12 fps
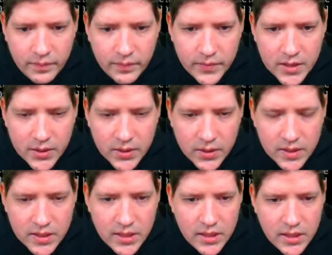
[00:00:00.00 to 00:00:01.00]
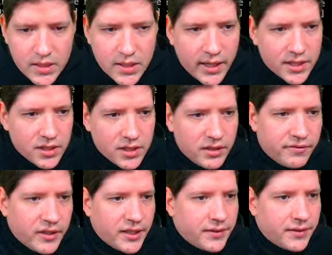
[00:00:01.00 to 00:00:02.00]
this is actually
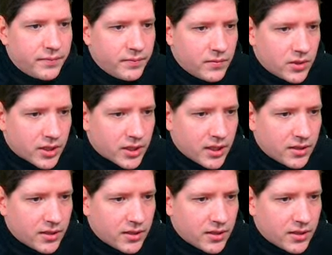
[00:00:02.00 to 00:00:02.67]
fine. Okay.